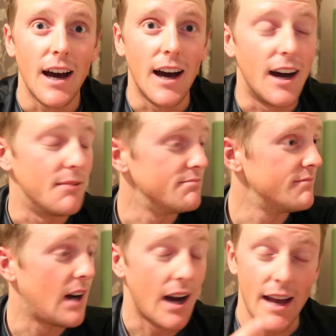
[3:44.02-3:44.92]

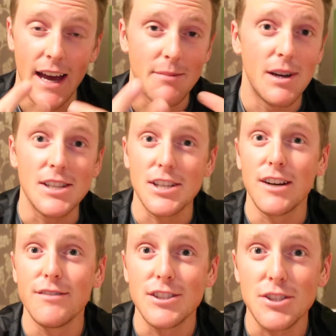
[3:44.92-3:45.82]
Um, I had my
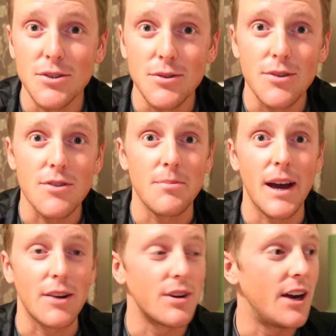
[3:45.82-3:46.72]
share of issues
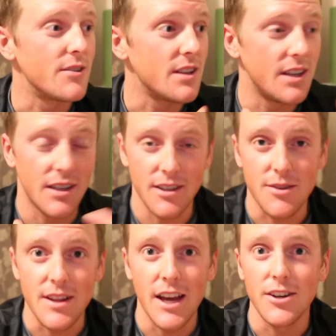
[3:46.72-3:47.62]
back when I was eating a
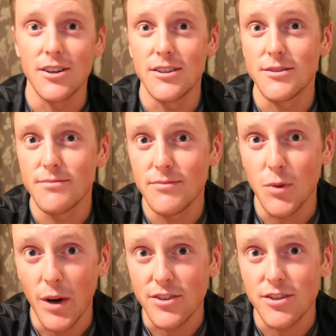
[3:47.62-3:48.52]
standard
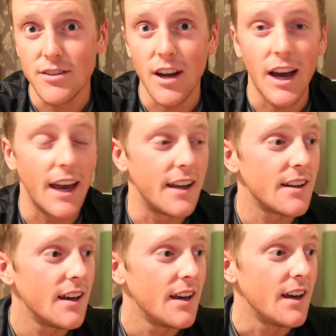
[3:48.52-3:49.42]
Western
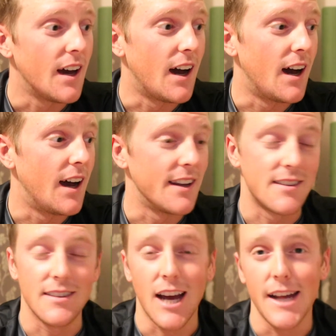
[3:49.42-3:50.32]
diet. Uh,
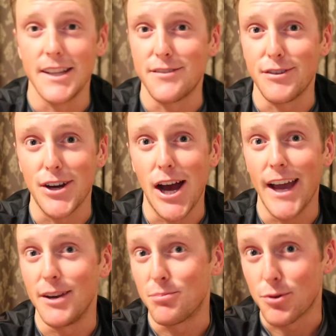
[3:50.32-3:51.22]
it's a diet that's very
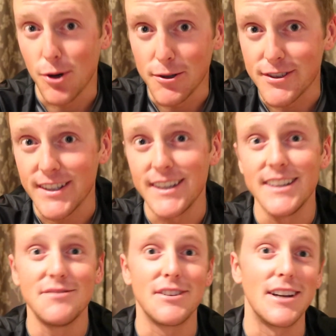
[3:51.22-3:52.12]
high in
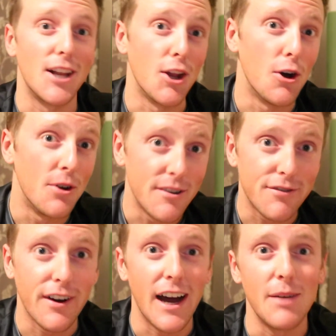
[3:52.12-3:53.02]
protein, very low in
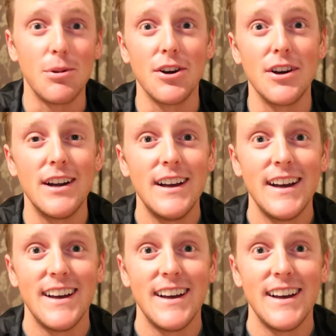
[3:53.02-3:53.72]
fiber.